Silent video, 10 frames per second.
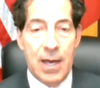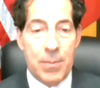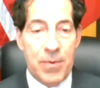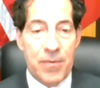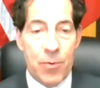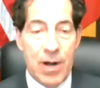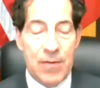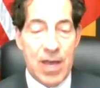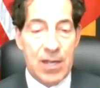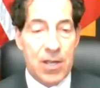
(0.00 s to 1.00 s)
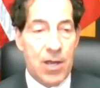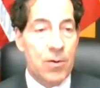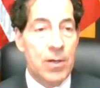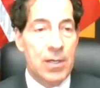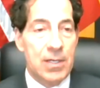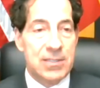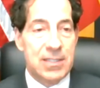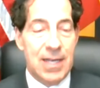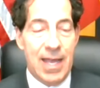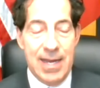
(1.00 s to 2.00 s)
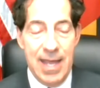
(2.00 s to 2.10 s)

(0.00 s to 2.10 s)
before I've got to go tonight.